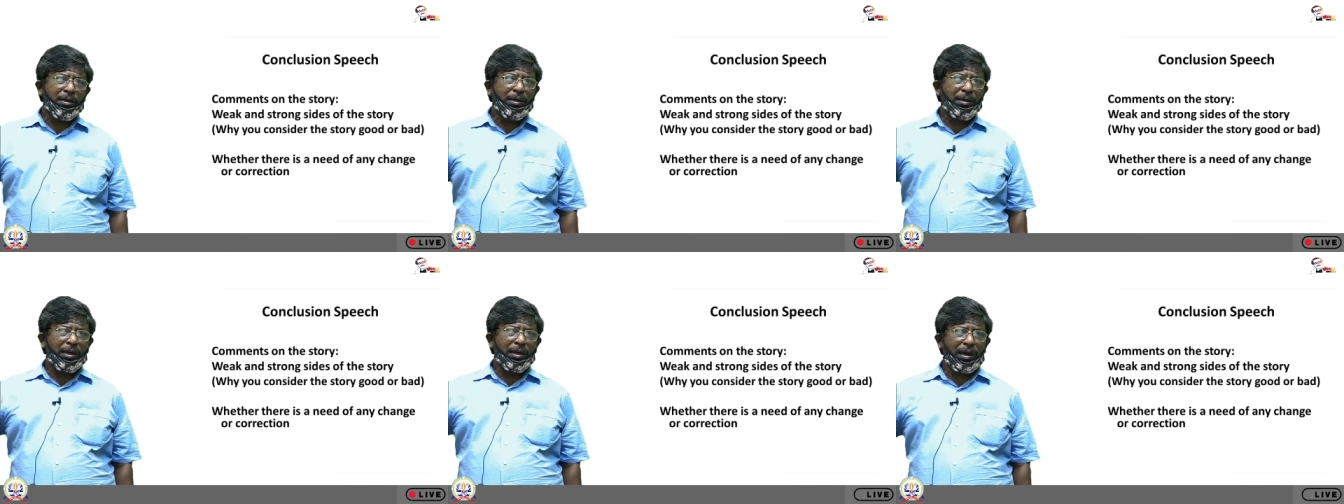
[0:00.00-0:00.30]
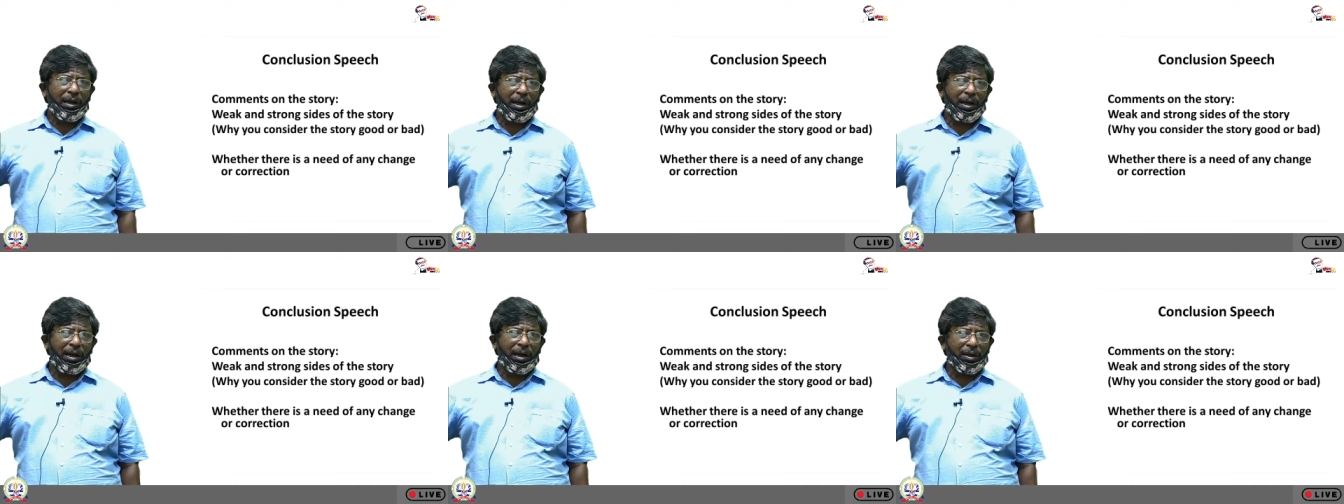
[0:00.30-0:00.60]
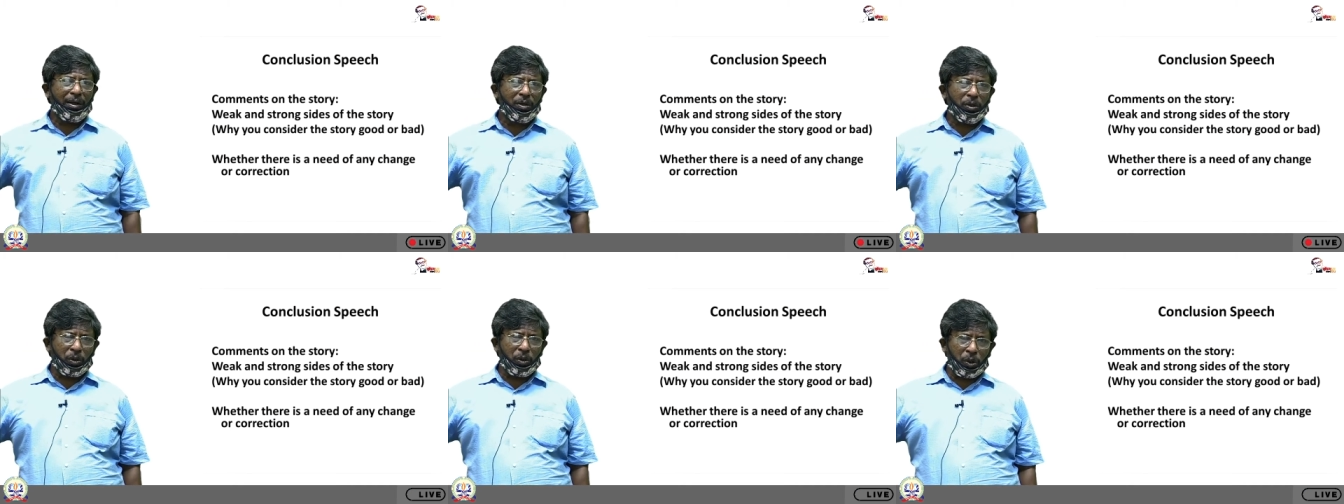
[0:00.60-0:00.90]

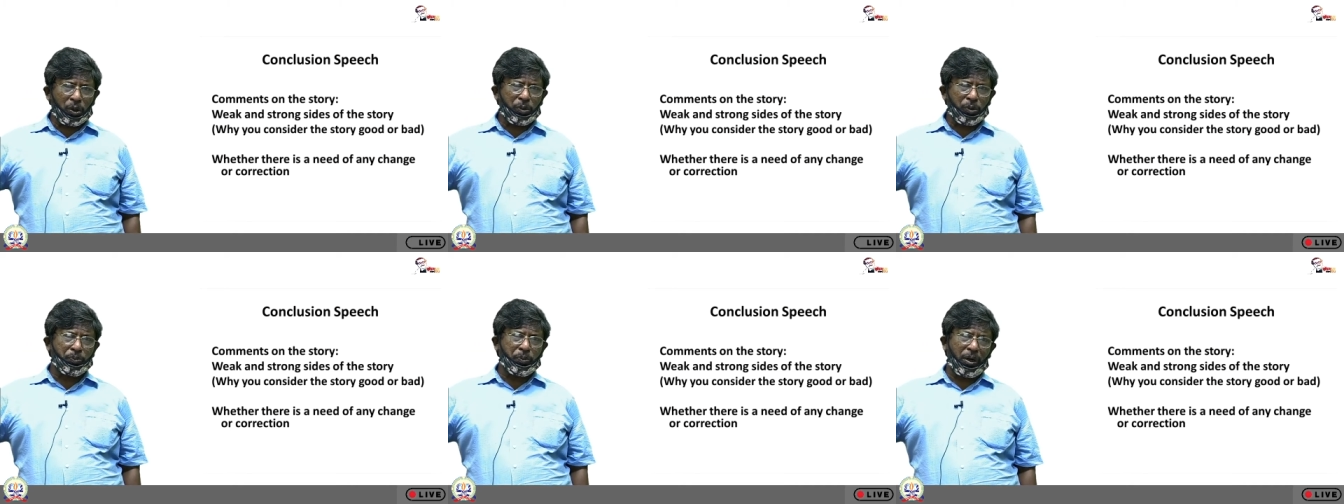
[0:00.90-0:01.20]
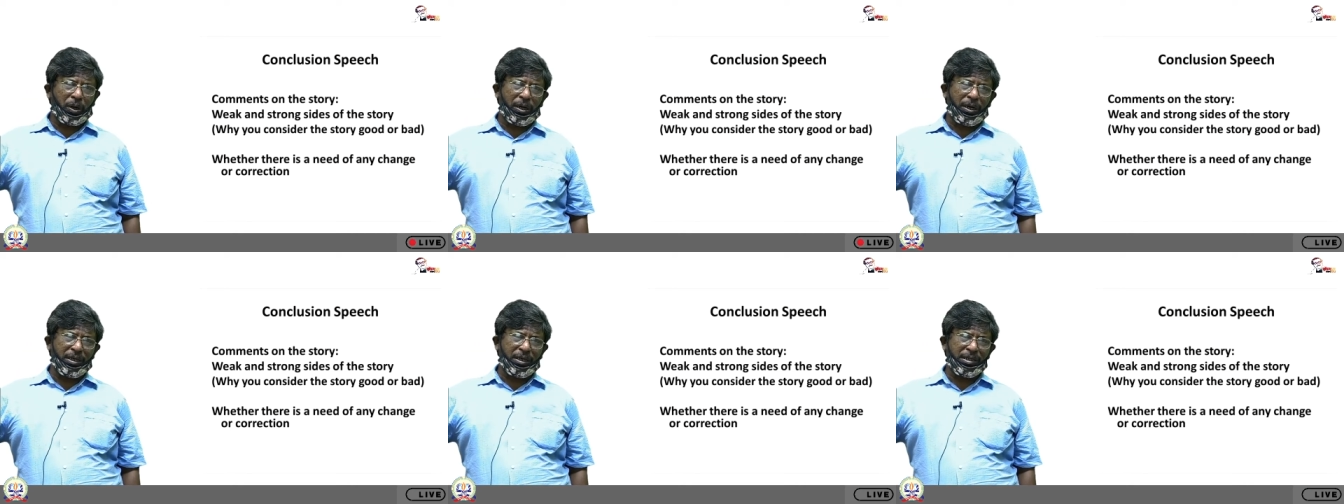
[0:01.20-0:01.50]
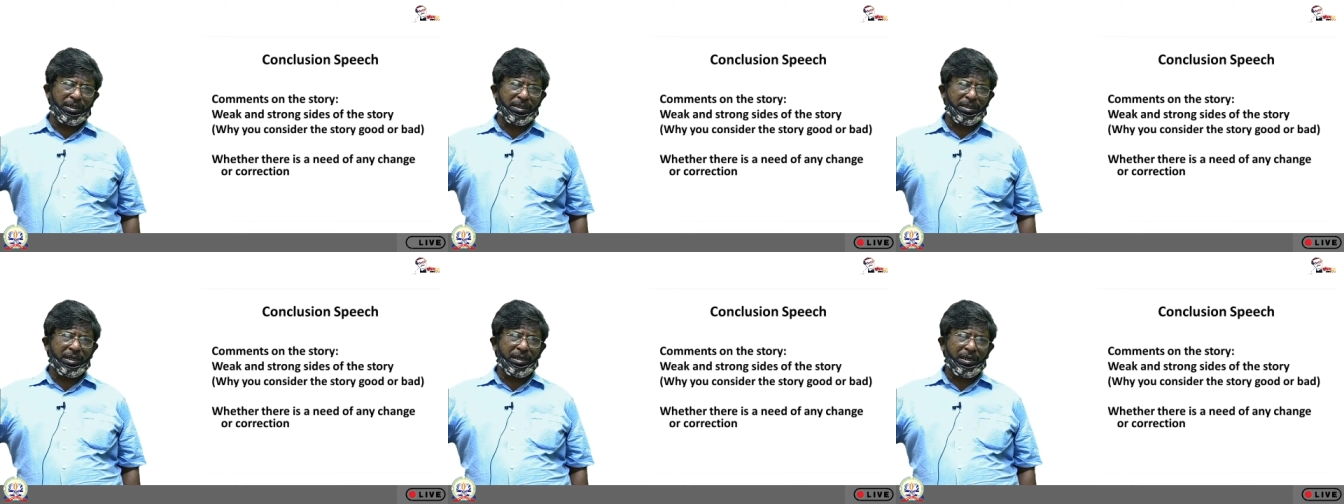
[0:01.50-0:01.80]
good
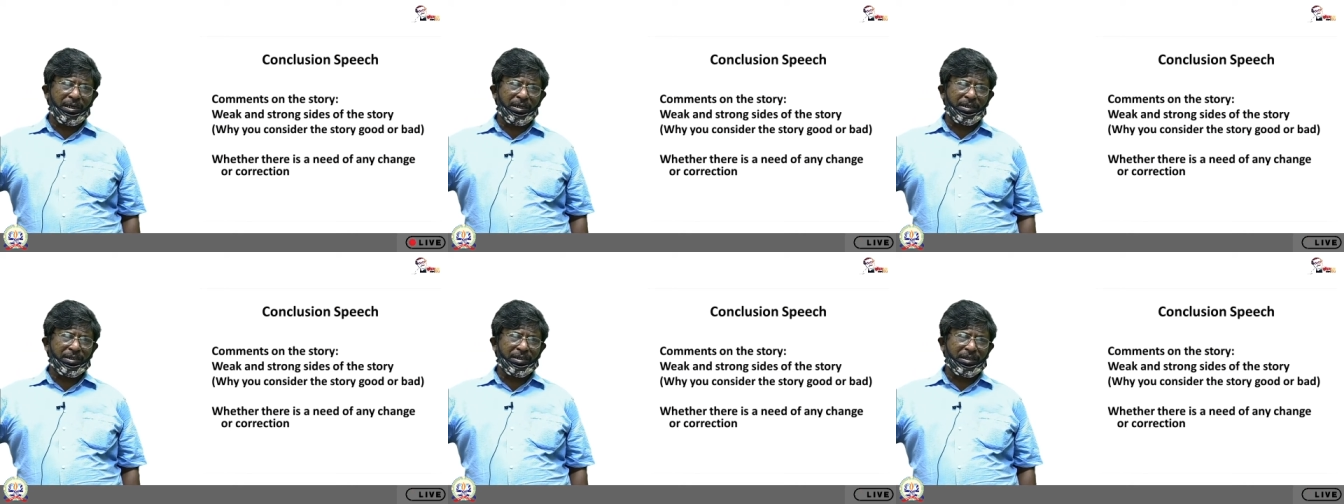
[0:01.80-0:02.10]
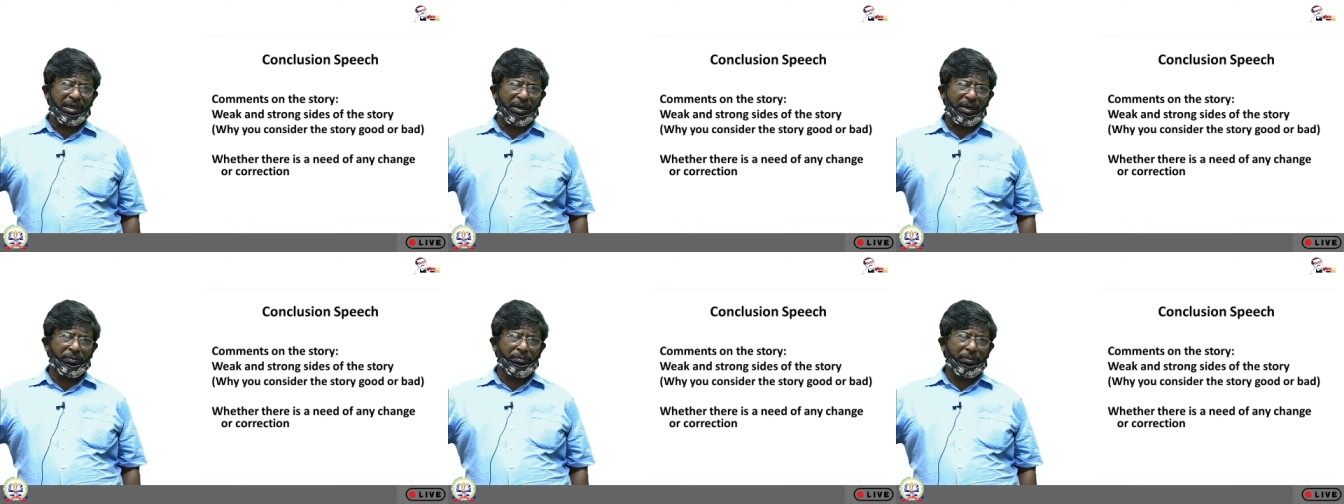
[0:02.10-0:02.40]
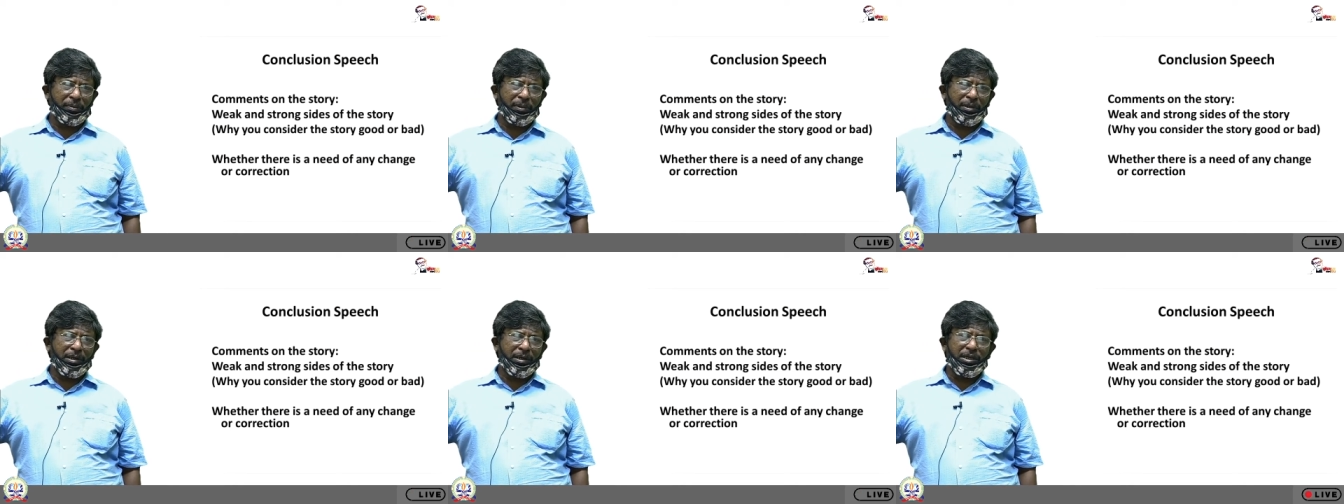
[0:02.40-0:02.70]
points, some
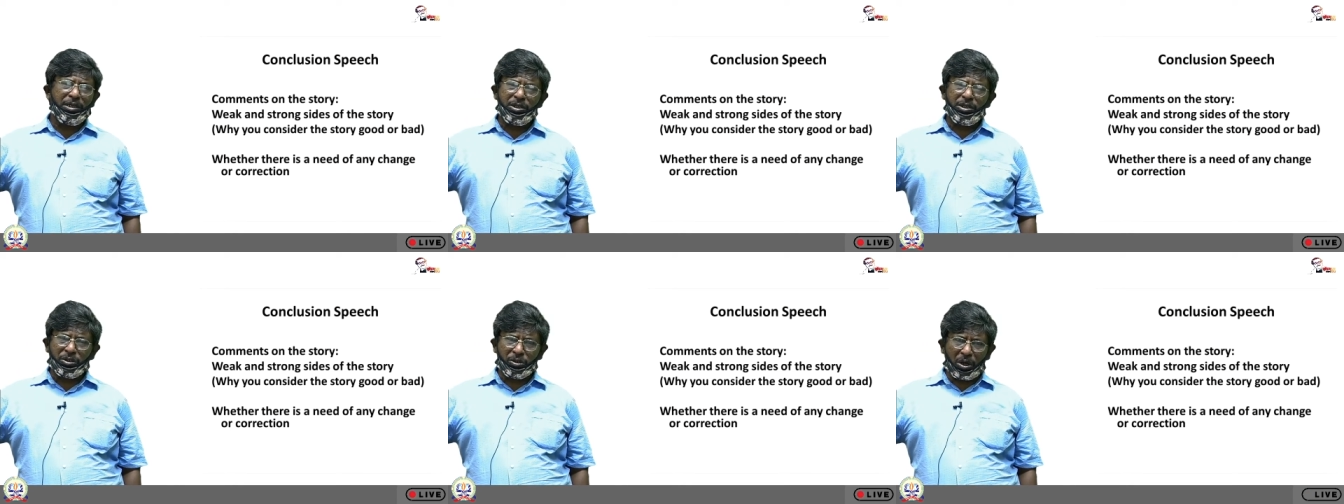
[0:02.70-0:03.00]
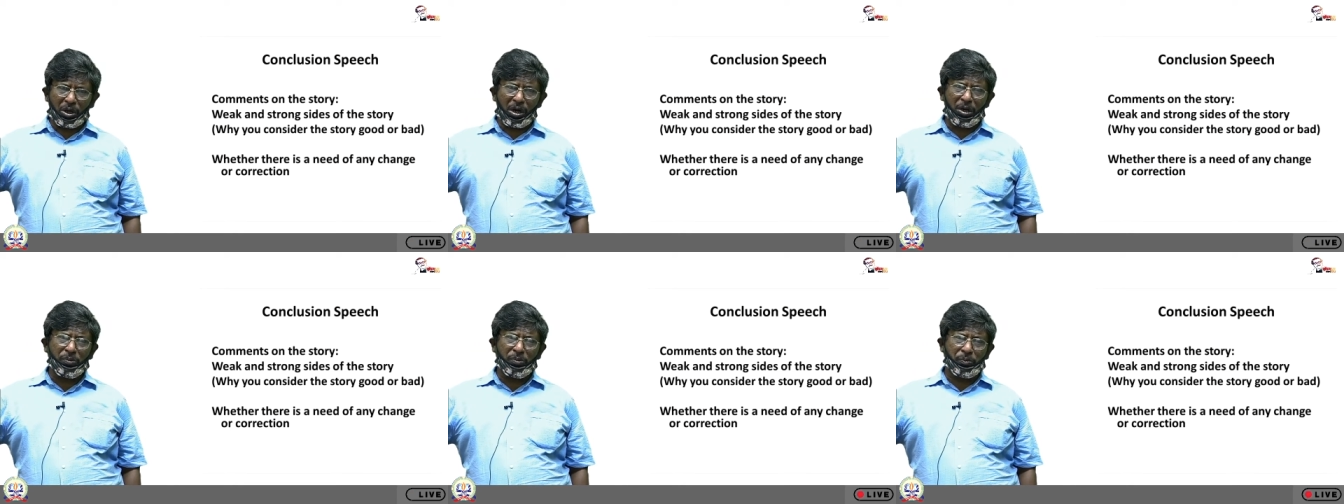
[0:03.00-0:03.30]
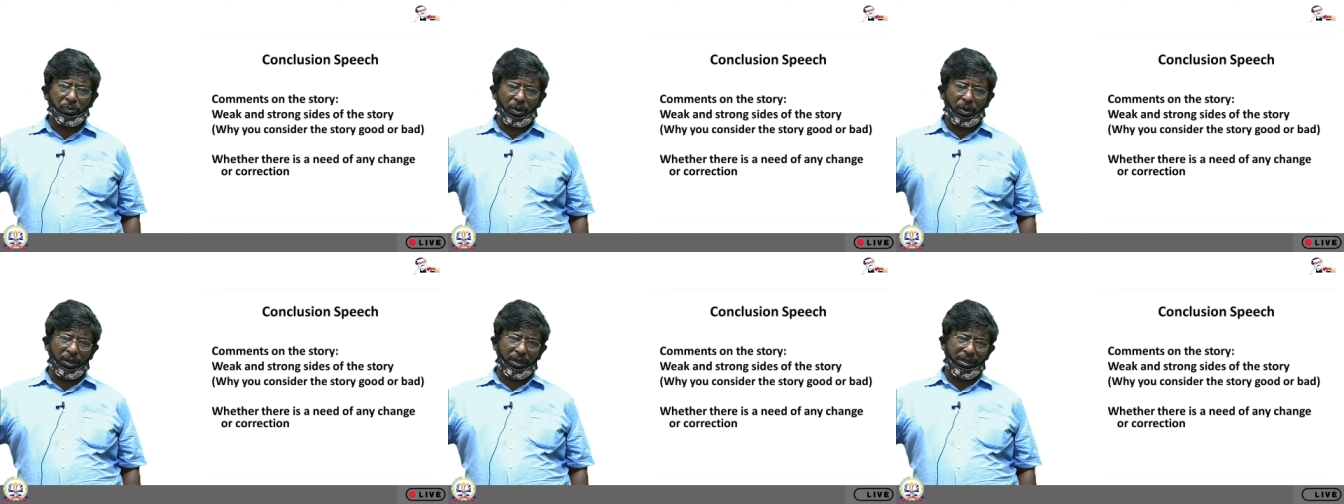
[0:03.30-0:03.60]
strong
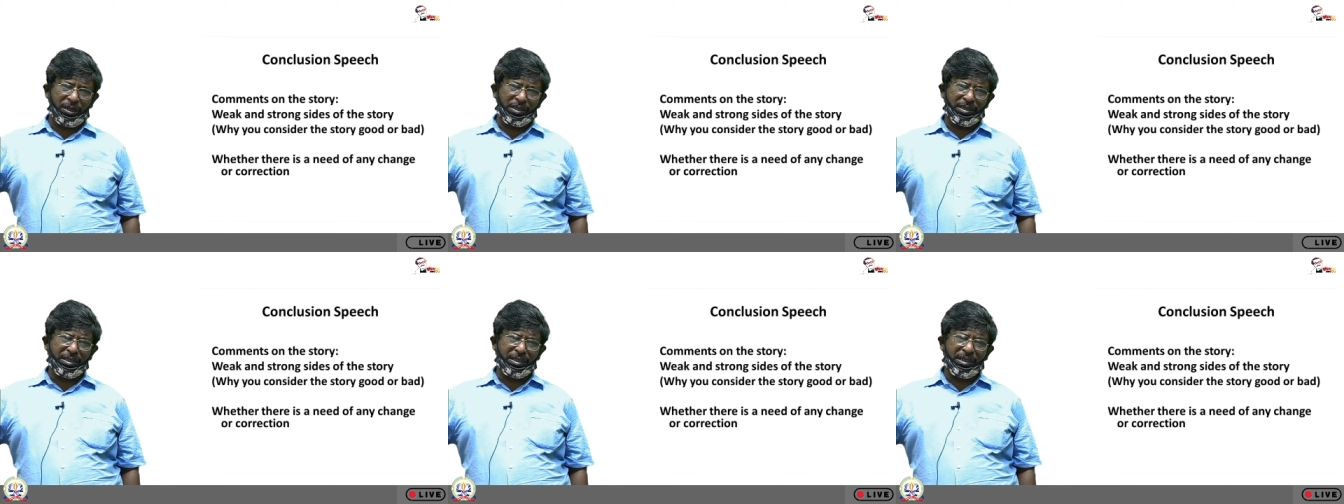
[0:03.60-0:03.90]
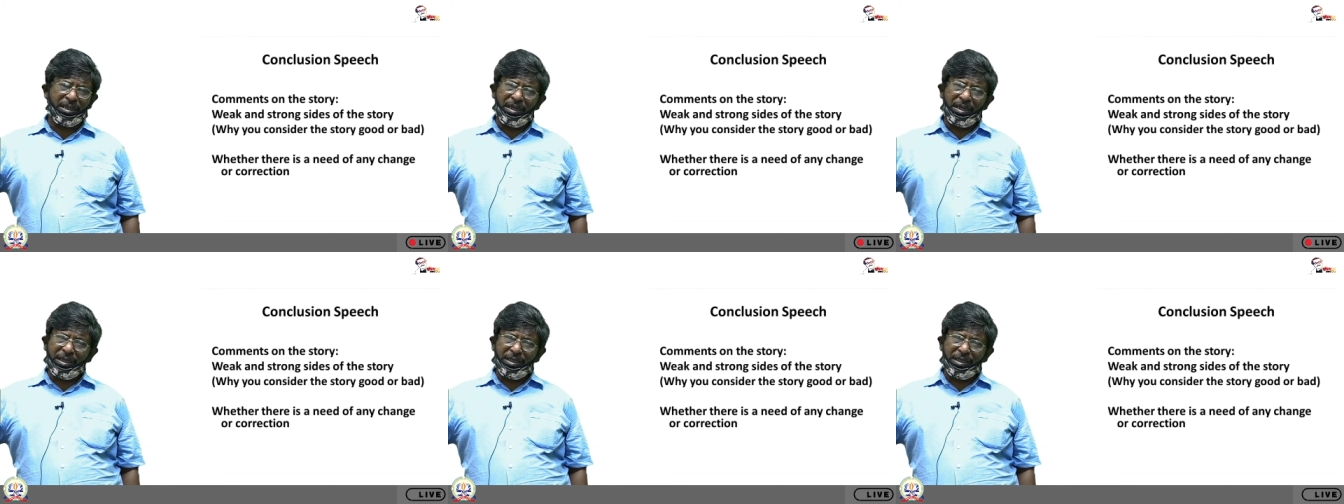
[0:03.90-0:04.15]
points,